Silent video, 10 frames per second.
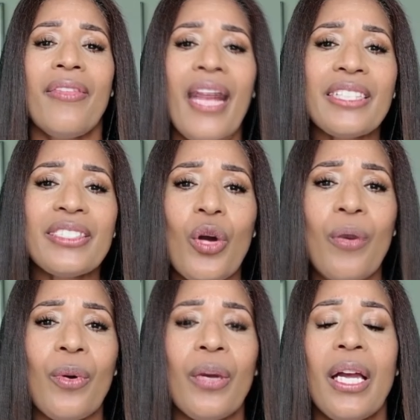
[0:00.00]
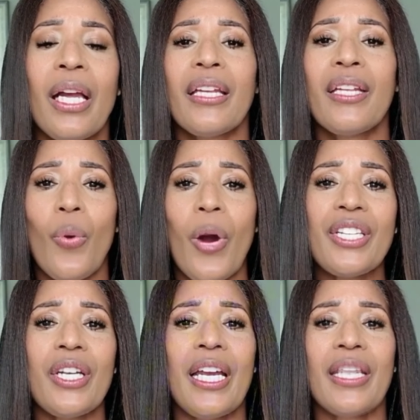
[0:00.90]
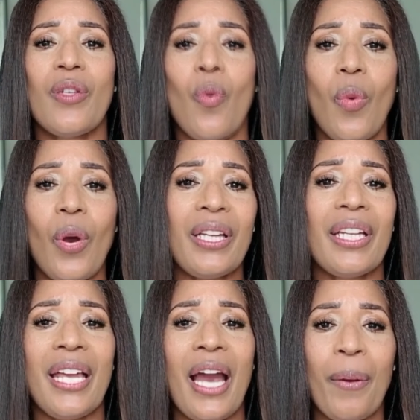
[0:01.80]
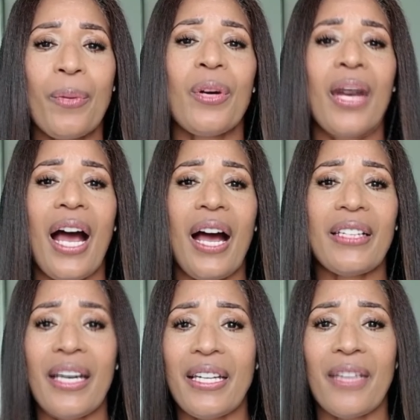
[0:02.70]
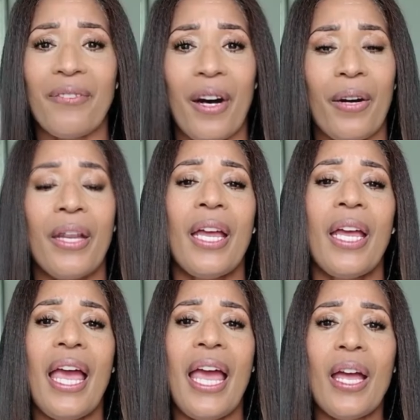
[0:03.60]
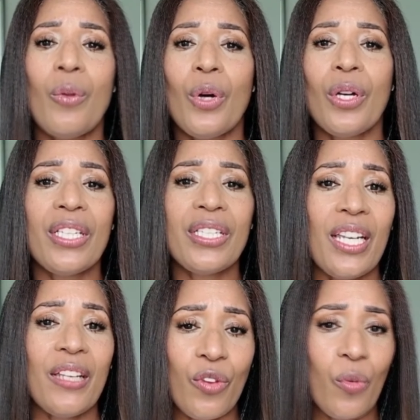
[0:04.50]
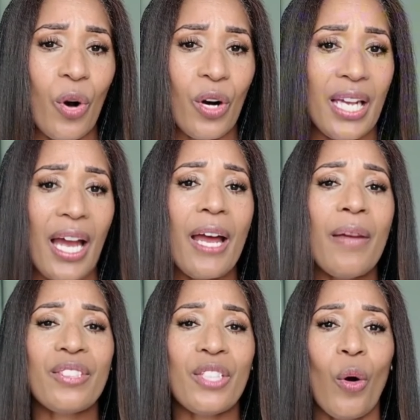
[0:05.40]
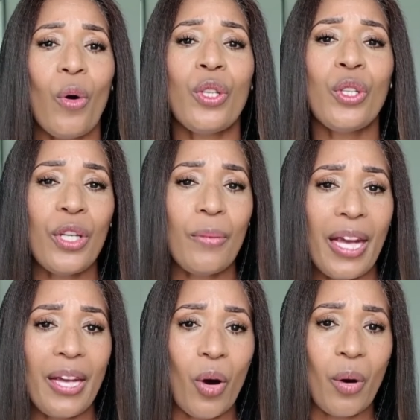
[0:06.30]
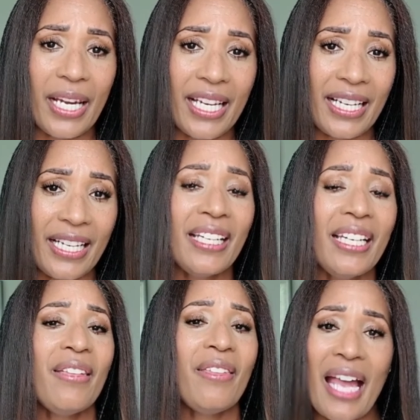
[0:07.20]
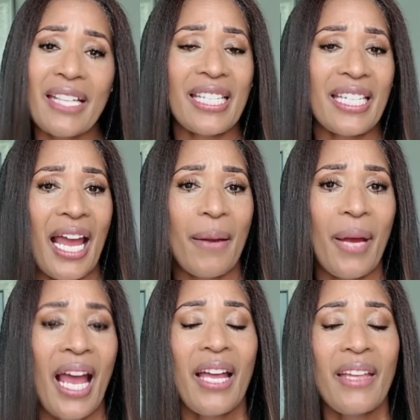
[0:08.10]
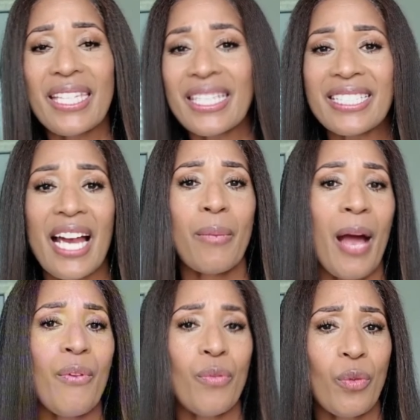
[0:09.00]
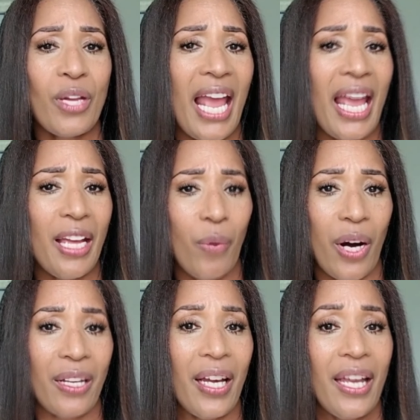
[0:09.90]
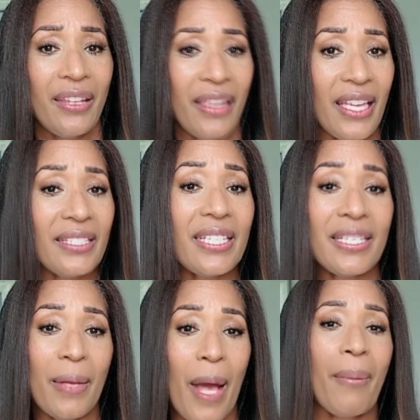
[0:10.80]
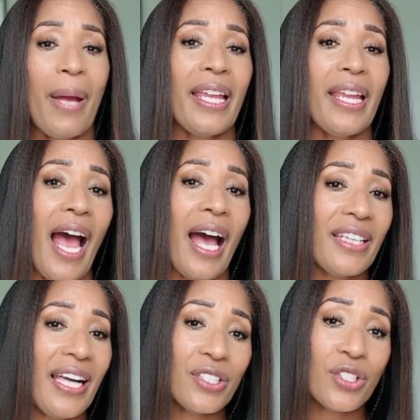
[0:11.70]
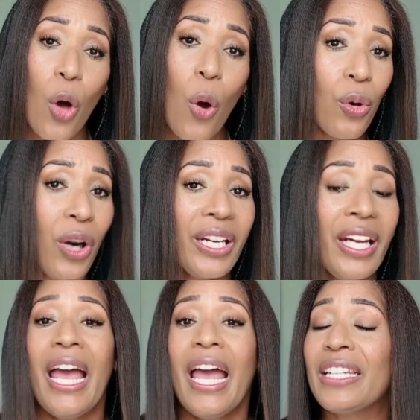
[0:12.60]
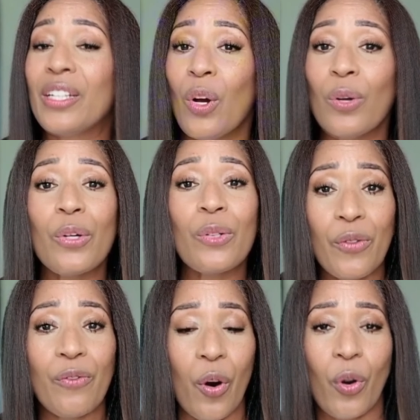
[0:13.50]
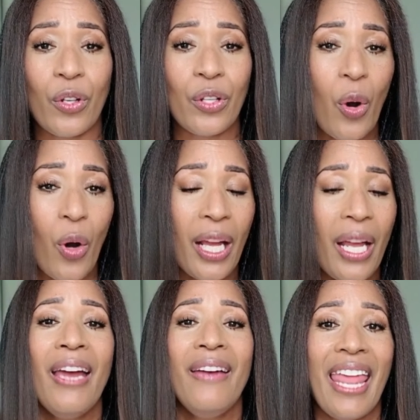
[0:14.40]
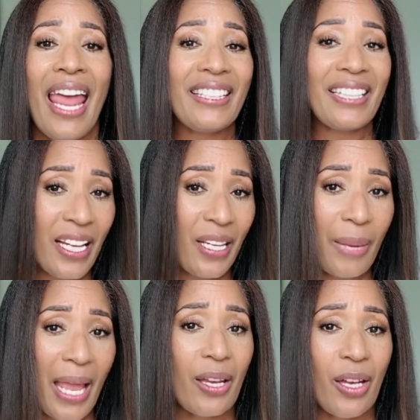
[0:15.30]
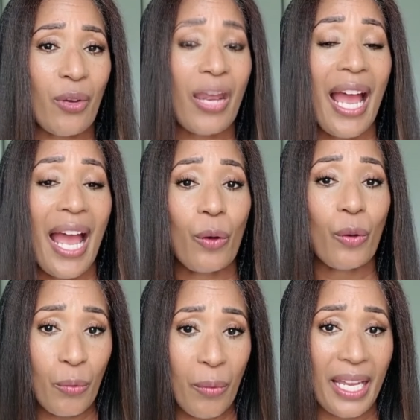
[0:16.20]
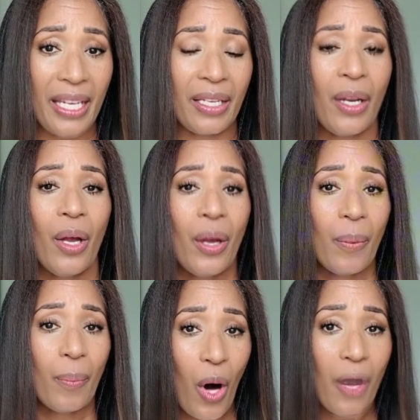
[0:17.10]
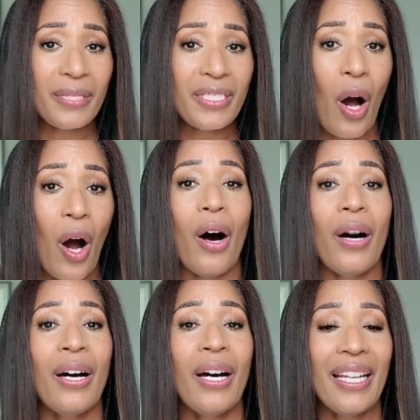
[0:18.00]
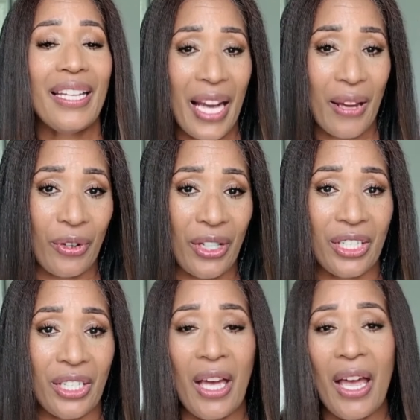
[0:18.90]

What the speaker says: That's normal. The question is, will this help your content convert? And will this give you more time so you can make more money? That's the game. This is not about fooling anyone. This is about making content so good and so useful for your story that it doesn't matter how you made it. Prompts are leverage.